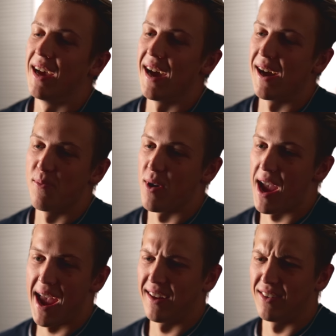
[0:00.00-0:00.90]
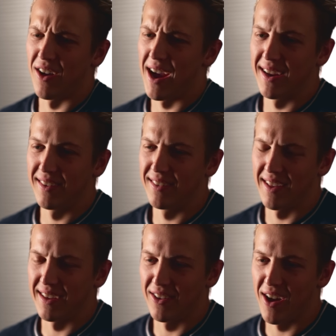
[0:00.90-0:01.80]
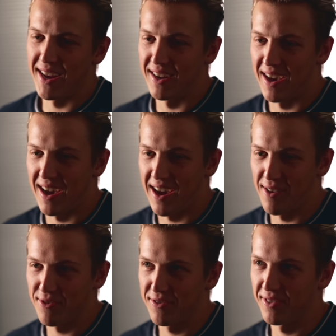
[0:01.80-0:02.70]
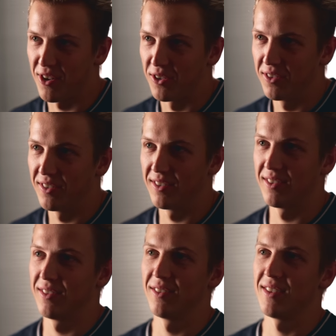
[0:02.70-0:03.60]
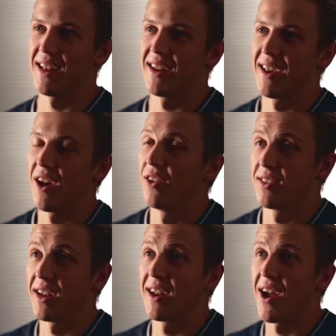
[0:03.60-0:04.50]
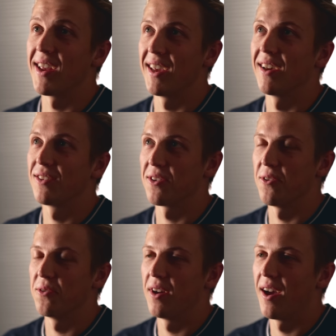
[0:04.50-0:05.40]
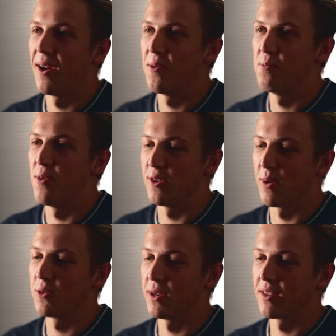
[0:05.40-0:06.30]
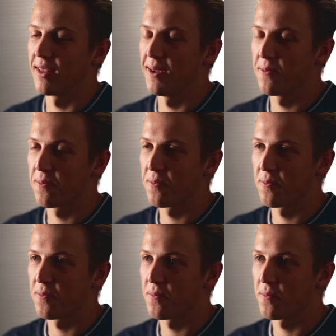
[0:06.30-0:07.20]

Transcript: um, I had nine, I think nine and a half on Saturday, on Saturday night, yeah, so um, it was a much better sleep. Okay.